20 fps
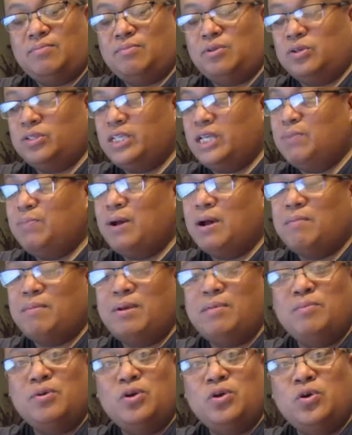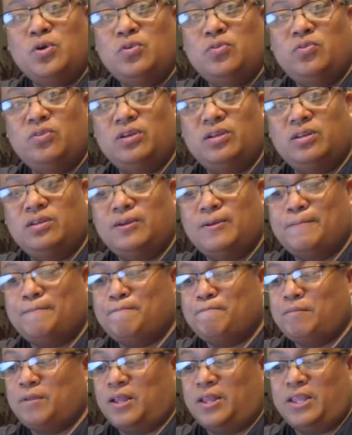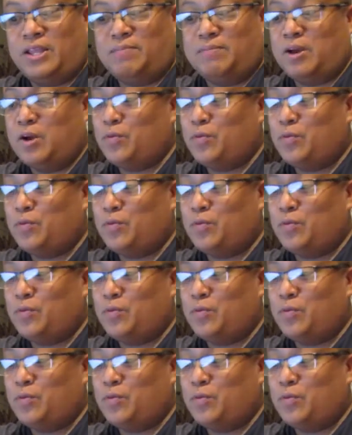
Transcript: mostly about my move, and then